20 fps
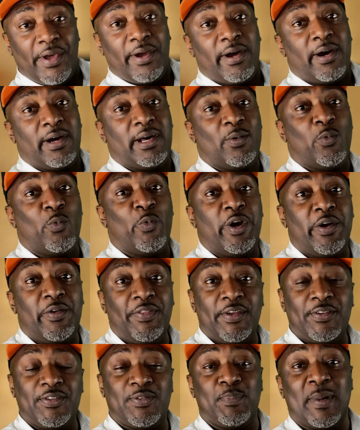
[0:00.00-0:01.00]
there where
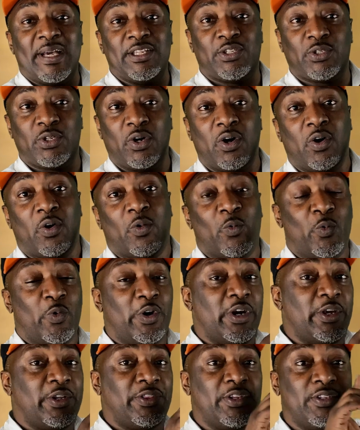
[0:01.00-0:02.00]
there's my store,
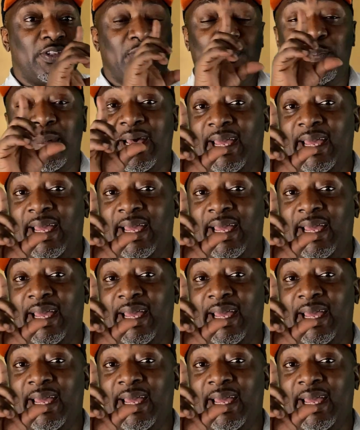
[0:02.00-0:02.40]
where there's